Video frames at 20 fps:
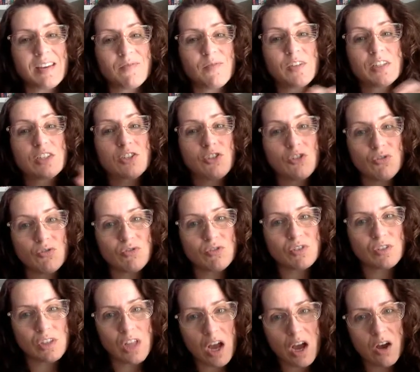if it's too
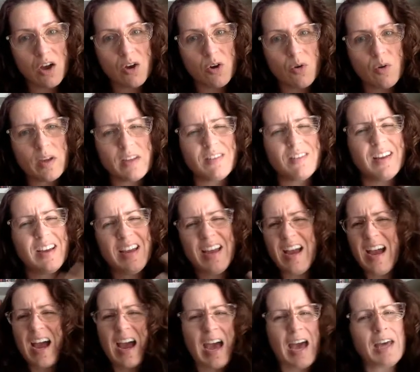slow,
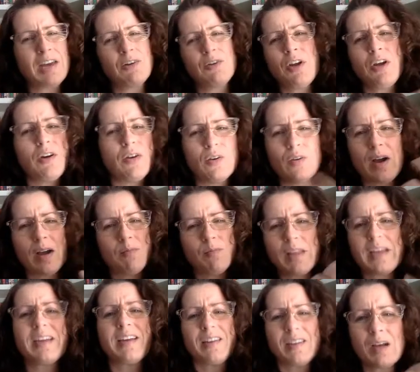I don't know. I'm
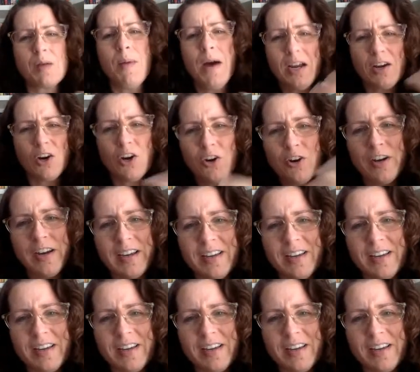like, come on, hurry.